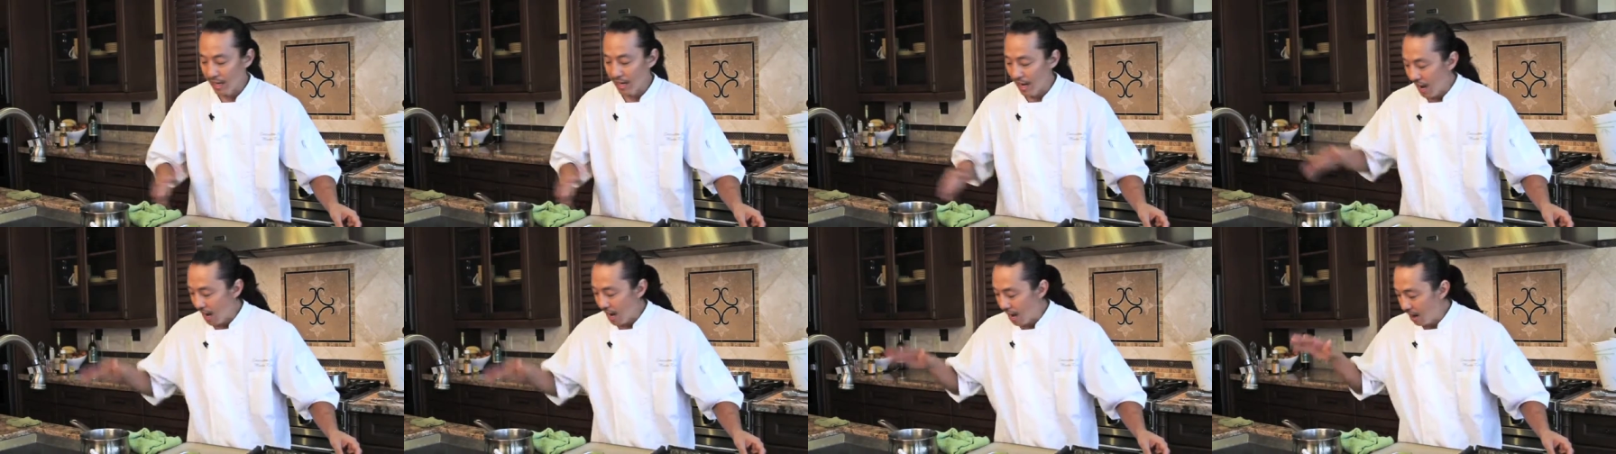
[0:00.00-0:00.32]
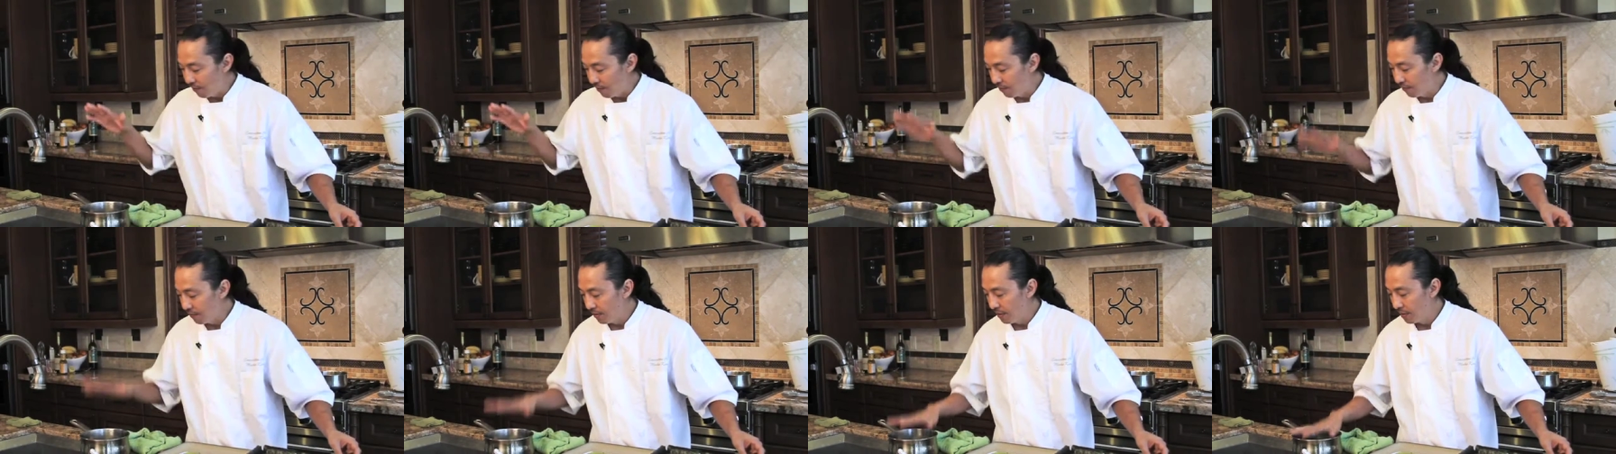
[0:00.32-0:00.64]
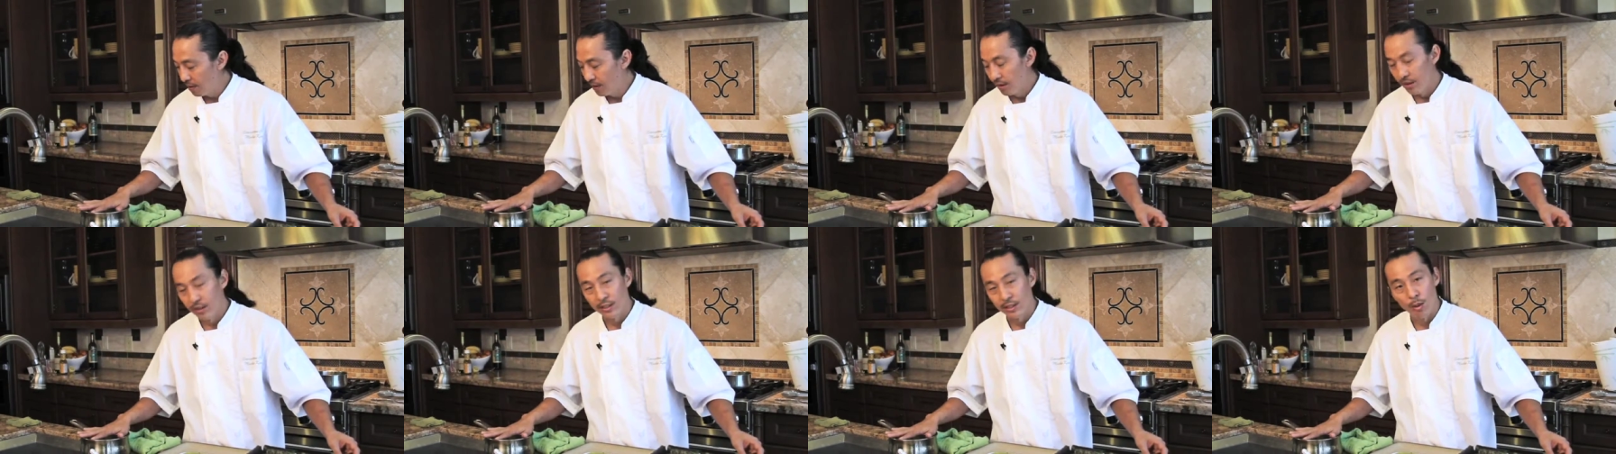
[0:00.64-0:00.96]
have
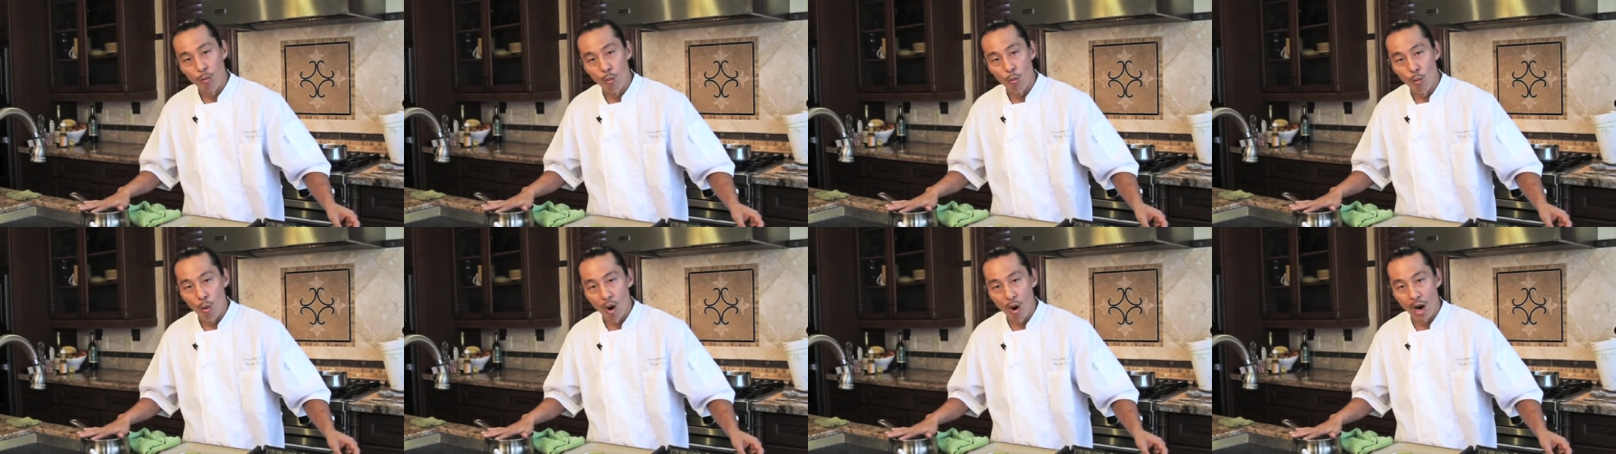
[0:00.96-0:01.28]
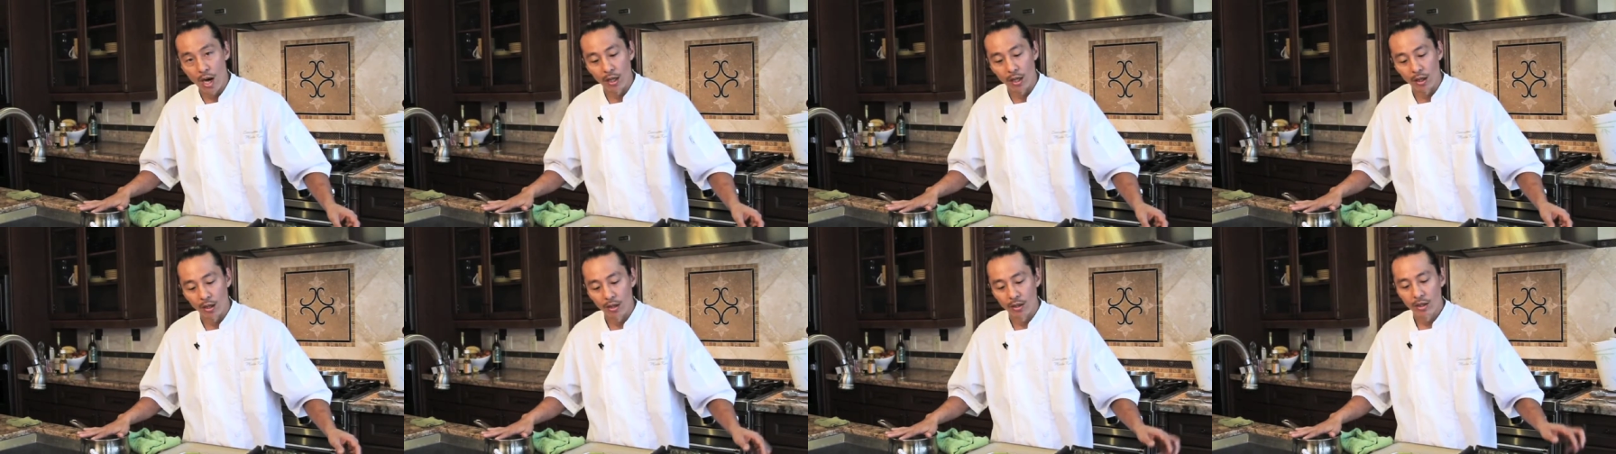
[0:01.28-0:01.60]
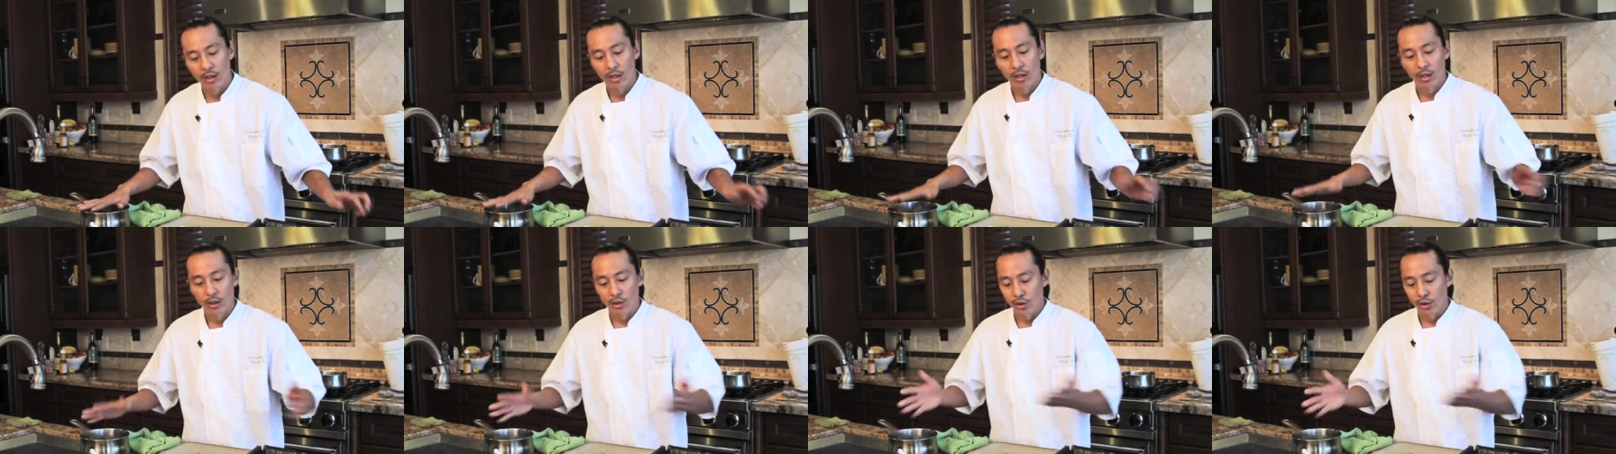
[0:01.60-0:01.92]
some water
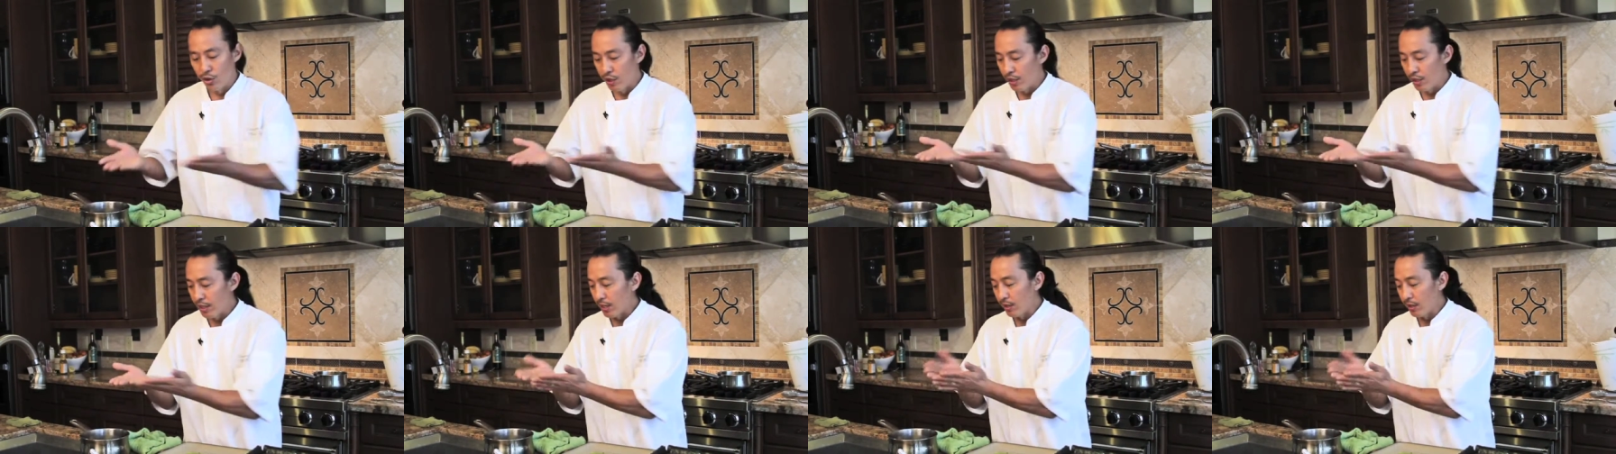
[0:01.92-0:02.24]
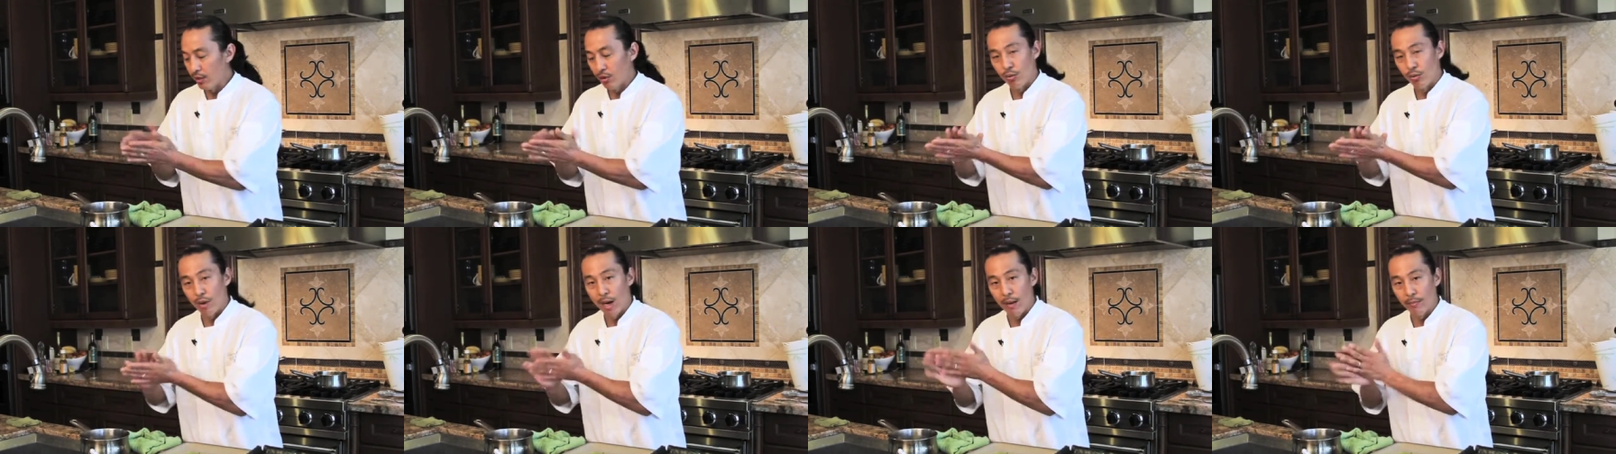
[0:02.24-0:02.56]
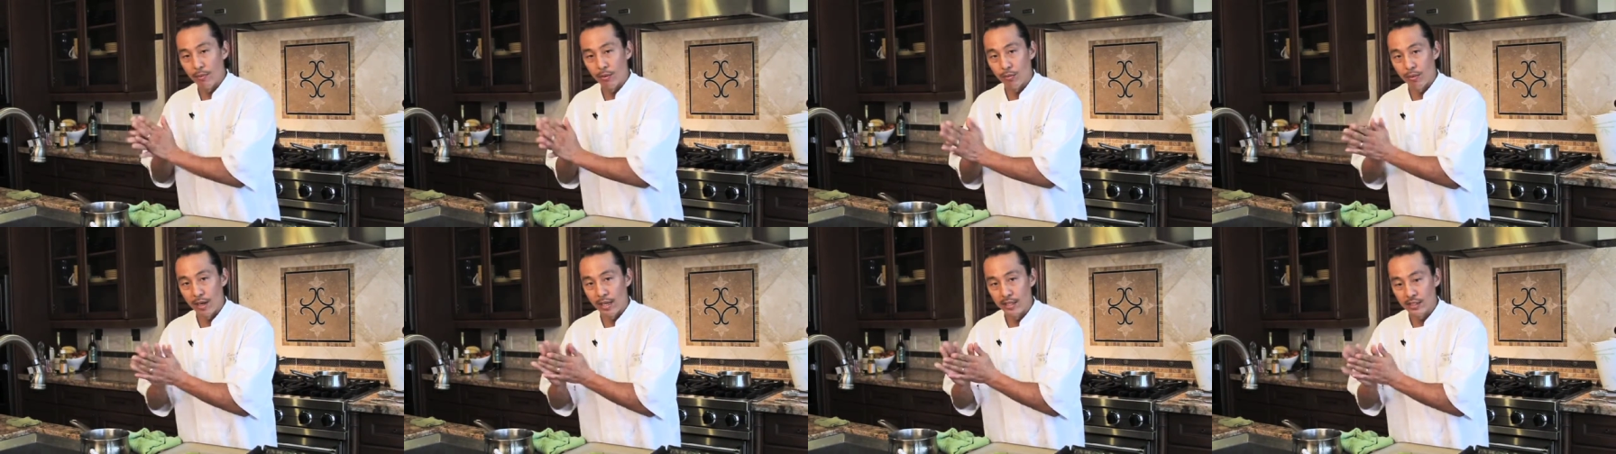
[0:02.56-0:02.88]
so you can grab
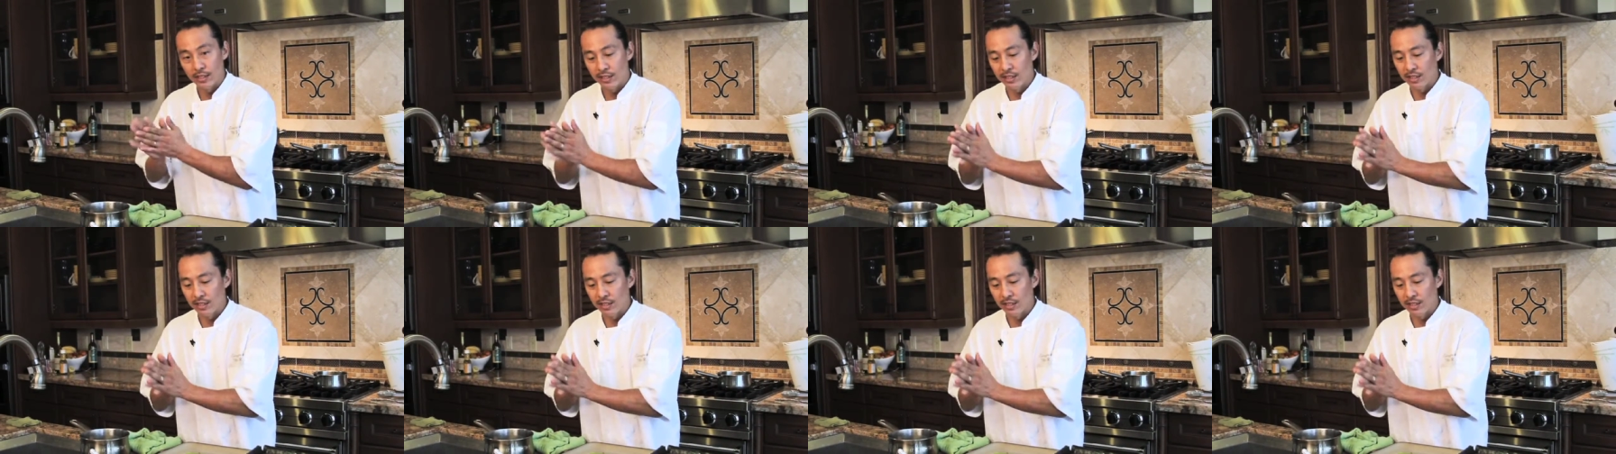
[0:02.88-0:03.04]
the rice.